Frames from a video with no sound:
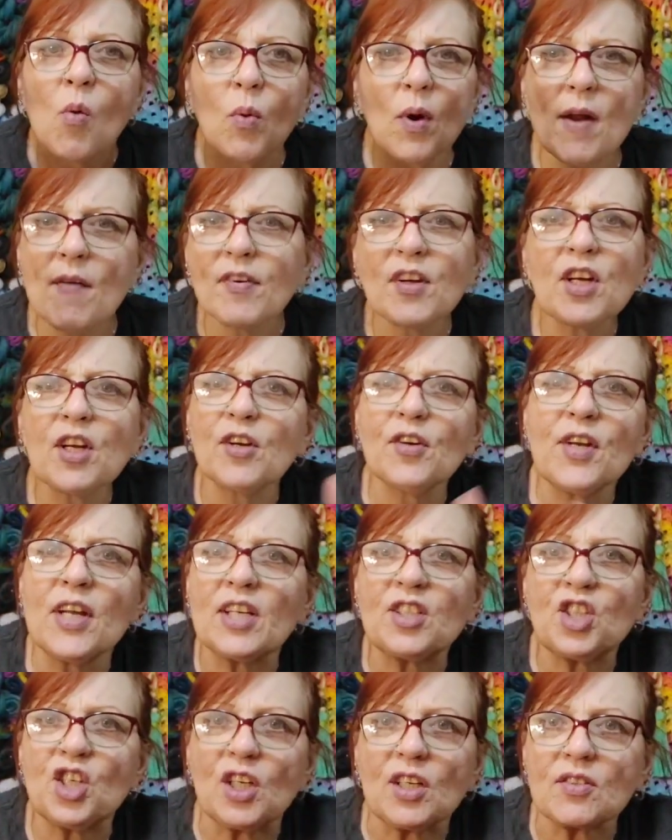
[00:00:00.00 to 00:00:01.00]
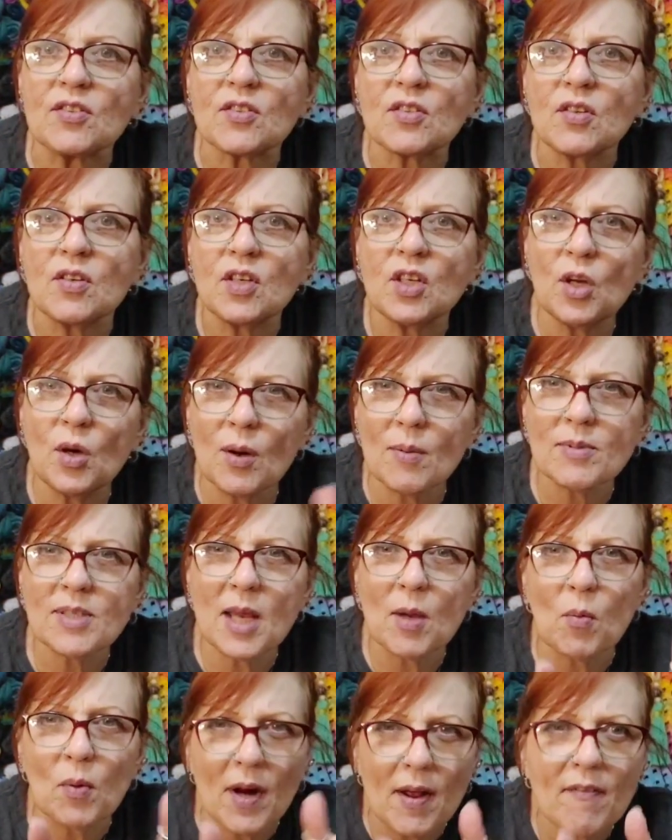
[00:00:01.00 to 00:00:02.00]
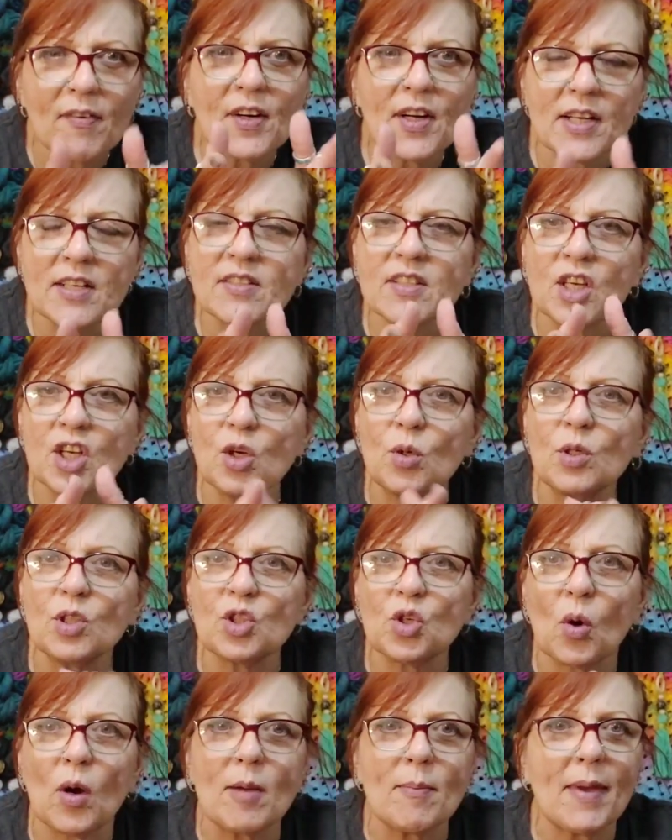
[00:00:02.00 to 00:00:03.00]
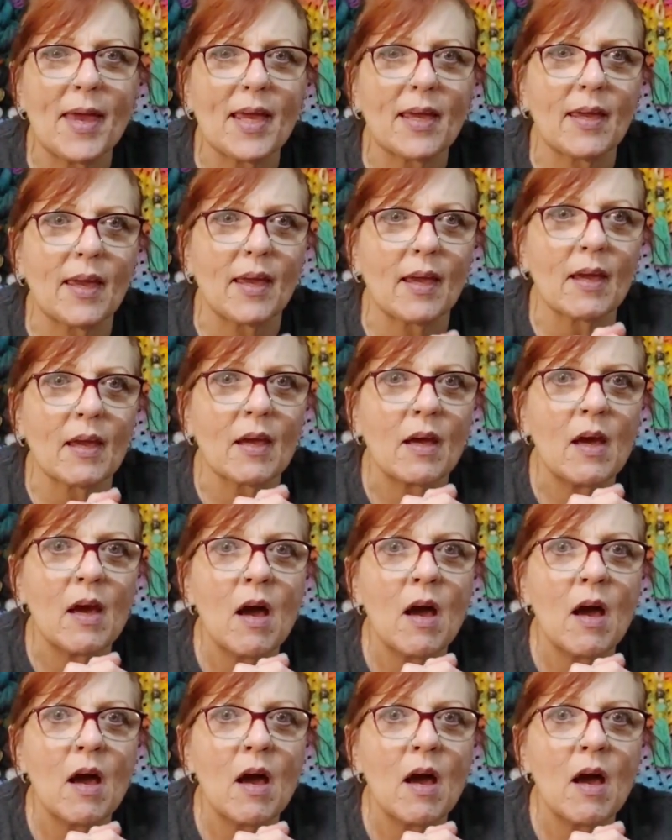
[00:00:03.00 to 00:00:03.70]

whatever your niche is. You know what I'm saying? Whatever it is that you enjoy making.